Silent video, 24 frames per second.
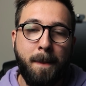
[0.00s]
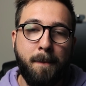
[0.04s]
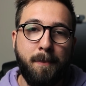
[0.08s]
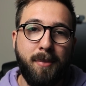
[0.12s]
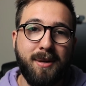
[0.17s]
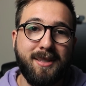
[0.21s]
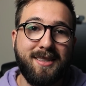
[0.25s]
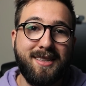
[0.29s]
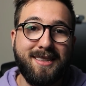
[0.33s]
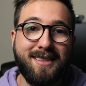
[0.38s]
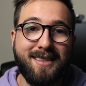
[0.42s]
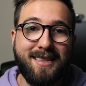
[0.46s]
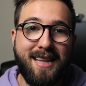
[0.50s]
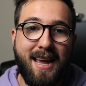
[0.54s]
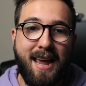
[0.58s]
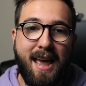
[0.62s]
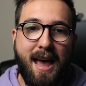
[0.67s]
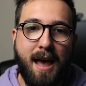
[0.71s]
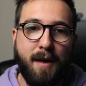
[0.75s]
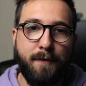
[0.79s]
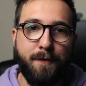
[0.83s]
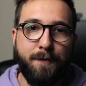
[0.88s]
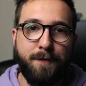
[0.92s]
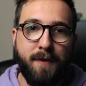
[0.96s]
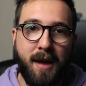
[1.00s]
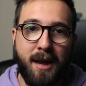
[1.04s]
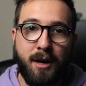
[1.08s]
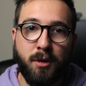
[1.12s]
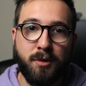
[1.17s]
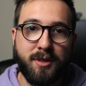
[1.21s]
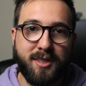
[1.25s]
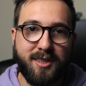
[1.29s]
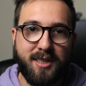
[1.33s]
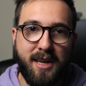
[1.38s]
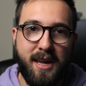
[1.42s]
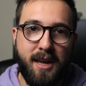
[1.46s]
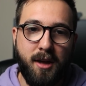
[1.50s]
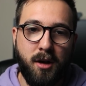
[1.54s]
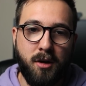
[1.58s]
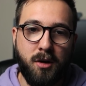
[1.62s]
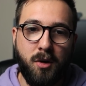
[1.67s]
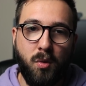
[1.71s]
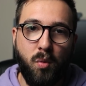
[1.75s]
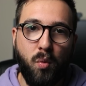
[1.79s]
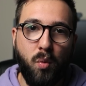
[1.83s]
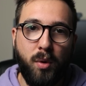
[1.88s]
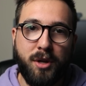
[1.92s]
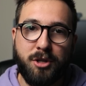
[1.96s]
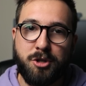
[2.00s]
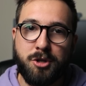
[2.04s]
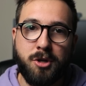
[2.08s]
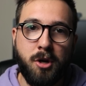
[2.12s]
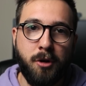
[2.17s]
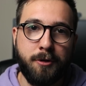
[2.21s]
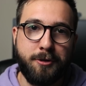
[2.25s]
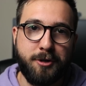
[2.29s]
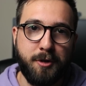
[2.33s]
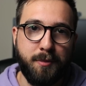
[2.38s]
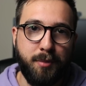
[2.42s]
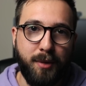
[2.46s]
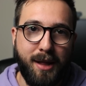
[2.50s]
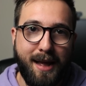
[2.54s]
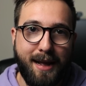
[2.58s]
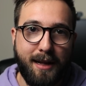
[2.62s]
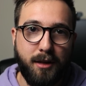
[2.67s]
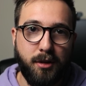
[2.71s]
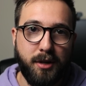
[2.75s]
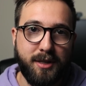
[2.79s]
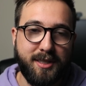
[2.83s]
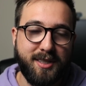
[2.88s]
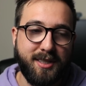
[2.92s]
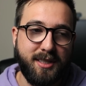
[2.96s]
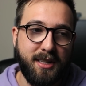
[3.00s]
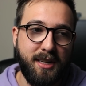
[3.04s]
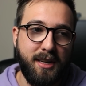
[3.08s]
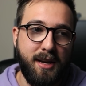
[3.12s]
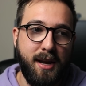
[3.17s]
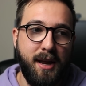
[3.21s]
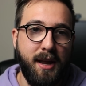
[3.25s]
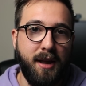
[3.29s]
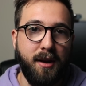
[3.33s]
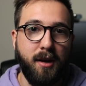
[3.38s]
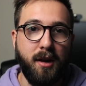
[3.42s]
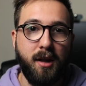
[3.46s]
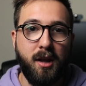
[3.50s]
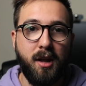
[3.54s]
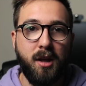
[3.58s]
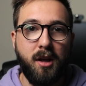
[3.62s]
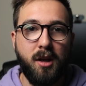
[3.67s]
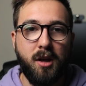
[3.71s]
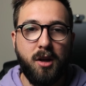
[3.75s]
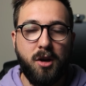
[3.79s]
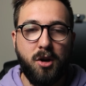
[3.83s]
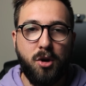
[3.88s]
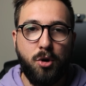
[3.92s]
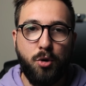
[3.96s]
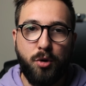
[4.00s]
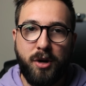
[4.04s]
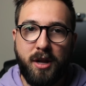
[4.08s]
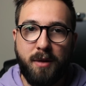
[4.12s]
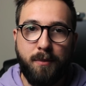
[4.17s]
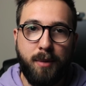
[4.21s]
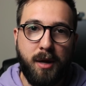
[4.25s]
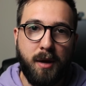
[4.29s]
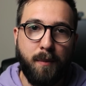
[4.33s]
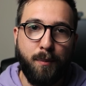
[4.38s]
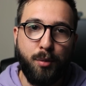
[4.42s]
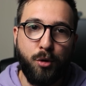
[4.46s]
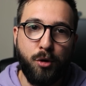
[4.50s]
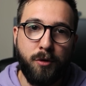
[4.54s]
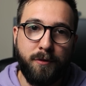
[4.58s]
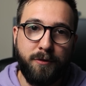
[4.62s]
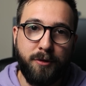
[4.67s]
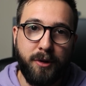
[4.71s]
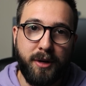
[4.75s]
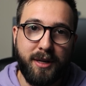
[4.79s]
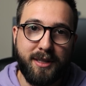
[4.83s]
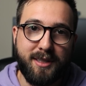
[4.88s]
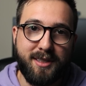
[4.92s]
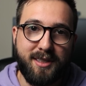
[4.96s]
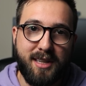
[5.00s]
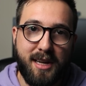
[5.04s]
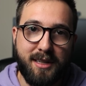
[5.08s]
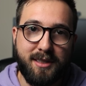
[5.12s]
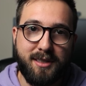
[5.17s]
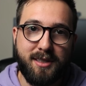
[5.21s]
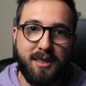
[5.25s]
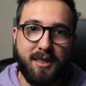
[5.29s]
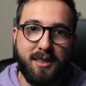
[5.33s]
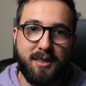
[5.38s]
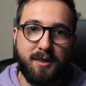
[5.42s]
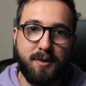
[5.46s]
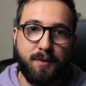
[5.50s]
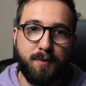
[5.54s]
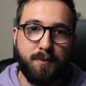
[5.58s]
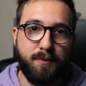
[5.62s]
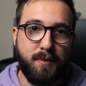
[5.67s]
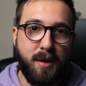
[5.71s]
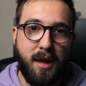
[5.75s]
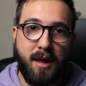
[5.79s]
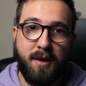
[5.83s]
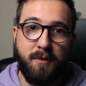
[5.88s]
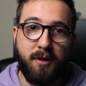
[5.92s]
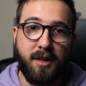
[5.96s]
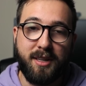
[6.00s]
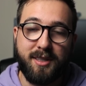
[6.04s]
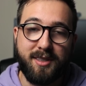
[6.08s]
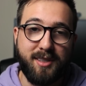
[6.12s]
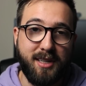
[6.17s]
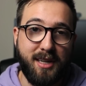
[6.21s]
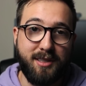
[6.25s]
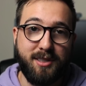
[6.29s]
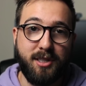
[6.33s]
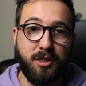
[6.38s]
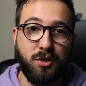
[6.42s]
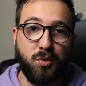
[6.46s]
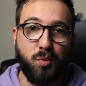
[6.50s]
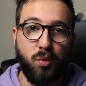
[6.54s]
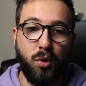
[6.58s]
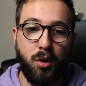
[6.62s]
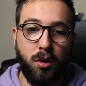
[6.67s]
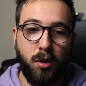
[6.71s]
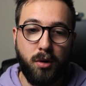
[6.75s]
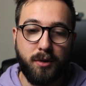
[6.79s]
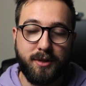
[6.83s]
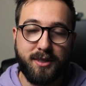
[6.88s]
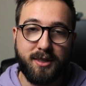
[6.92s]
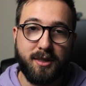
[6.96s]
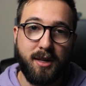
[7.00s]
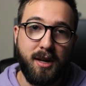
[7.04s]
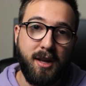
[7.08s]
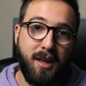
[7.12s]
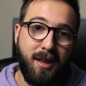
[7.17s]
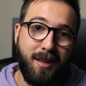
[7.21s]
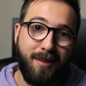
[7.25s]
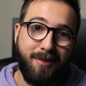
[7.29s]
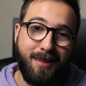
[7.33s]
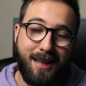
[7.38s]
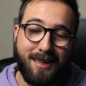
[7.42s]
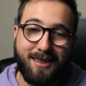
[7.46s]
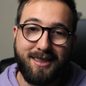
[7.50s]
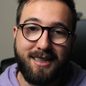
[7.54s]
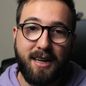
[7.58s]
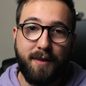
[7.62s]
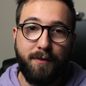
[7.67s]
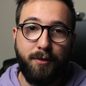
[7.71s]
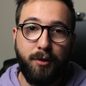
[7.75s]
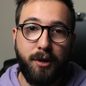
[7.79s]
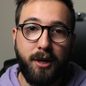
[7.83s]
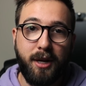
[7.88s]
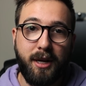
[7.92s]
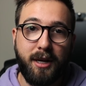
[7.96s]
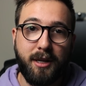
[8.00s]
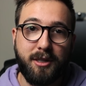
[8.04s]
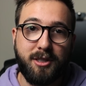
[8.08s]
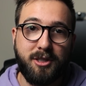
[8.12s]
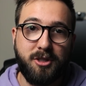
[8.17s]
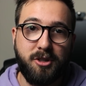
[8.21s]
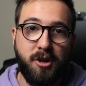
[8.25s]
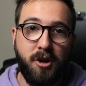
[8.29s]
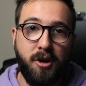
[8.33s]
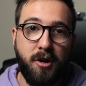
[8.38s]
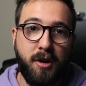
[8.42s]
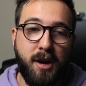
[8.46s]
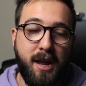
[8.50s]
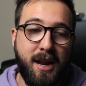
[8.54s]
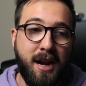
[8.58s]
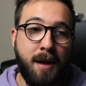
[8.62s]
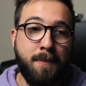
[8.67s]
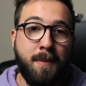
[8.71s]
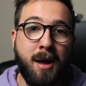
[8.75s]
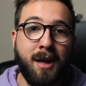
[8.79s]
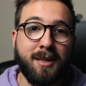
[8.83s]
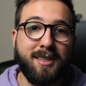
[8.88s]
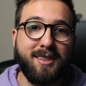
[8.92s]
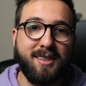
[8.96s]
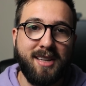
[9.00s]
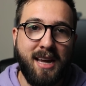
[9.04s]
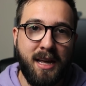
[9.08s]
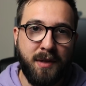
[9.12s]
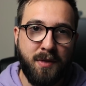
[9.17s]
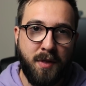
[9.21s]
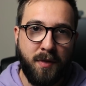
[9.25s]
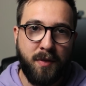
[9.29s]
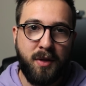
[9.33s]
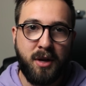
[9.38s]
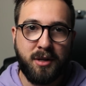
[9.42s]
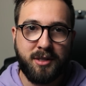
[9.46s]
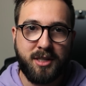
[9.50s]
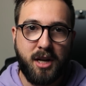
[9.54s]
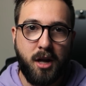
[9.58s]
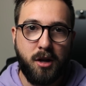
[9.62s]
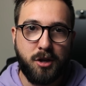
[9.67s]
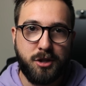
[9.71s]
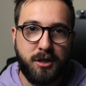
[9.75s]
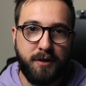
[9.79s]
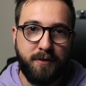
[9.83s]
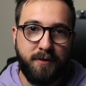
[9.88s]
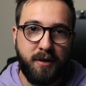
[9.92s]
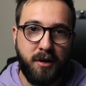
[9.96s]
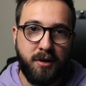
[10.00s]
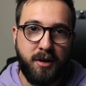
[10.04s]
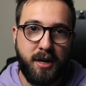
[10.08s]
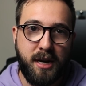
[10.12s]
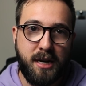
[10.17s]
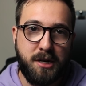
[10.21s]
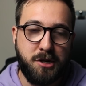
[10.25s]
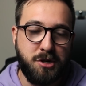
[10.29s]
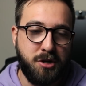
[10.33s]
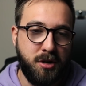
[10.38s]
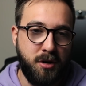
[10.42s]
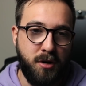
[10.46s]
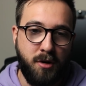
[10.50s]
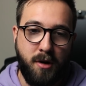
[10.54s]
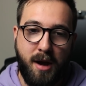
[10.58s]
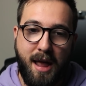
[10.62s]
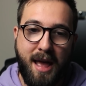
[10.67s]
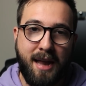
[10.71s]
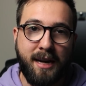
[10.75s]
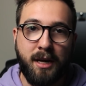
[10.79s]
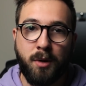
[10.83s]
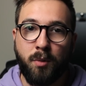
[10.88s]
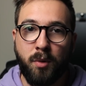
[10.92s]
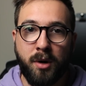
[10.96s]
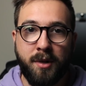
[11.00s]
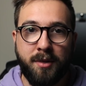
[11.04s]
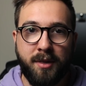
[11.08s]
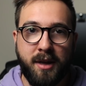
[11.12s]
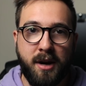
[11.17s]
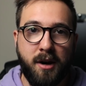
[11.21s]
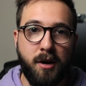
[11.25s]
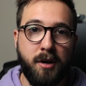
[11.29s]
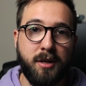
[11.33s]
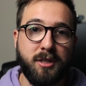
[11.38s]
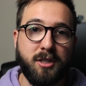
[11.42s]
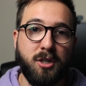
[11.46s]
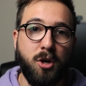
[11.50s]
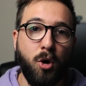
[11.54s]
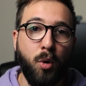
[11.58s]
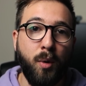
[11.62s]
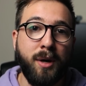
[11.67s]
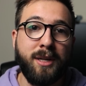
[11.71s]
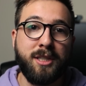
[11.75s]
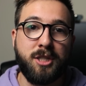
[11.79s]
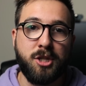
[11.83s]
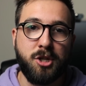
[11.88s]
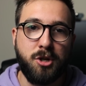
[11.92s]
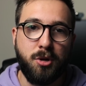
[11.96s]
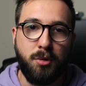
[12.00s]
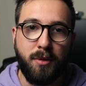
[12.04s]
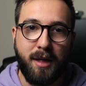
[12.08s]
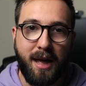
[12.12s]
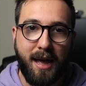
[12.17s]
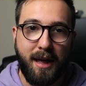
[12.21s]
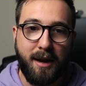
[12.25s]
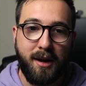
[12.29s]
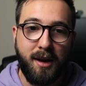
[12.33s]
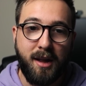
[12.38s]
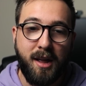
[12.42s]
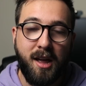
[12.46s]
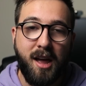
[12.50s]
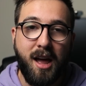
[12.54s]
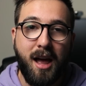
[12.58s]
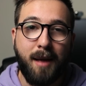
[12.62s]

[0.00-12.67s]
But since they have final say on which nodes are blacklisted and who can be approved for consensus and consensus roles, that's definitely a concern. And I'm not saying that the Ontology Foundation or anyone there is going to do that.